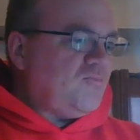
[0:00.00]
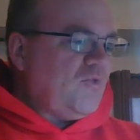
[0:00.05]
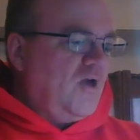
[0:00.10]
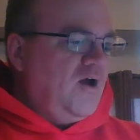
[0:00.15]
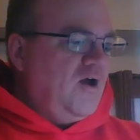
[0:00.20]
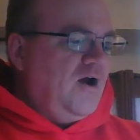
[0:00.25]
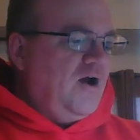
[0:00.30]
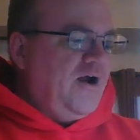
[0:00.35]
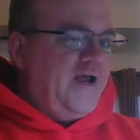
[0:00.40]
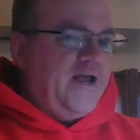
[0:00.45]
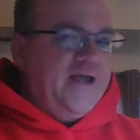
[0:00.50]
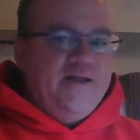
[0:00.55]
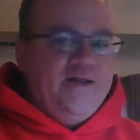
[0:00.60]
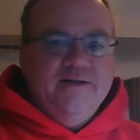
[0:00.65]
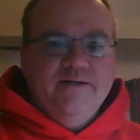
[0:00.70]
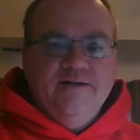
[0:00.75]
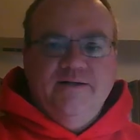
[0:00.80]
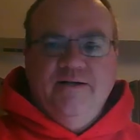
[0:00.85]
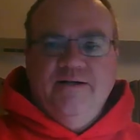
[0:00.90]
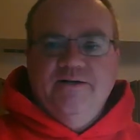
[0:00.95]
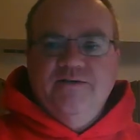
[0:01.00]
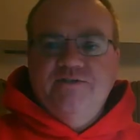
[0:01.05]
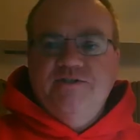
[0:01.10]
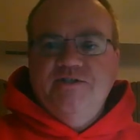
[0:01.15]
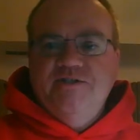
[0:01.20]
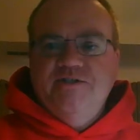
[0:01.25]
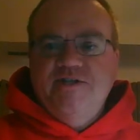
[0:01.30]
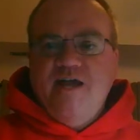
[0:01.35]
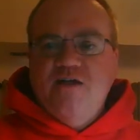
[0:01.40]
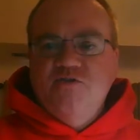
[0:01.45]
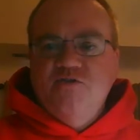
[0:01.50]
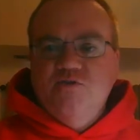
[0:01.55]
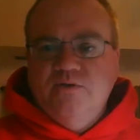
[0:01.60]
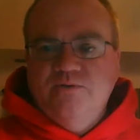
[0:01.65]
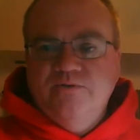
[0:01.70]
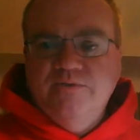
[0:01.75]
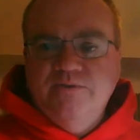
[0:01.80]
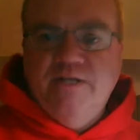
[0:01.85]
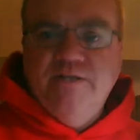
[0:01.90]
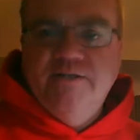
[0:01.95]
All right, here's the schedule.
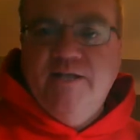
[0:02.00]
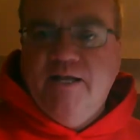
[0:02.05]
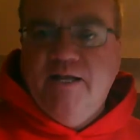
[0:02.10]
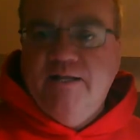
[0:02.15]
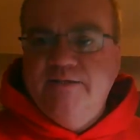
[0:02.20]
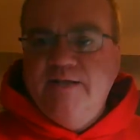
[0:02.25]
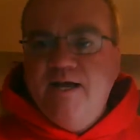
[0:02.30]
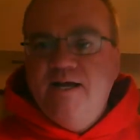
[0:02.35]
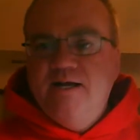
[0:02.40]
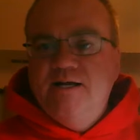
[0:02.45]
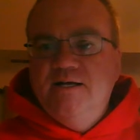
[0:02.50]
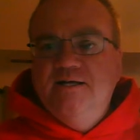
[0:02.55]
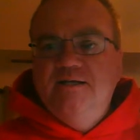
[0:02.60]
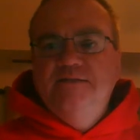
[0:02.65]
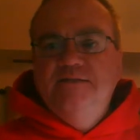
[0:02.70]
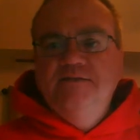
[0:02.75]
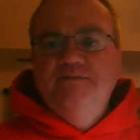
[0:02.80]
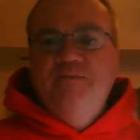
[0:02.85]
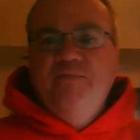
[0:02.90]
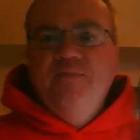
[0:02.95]
Dun, dun, dun.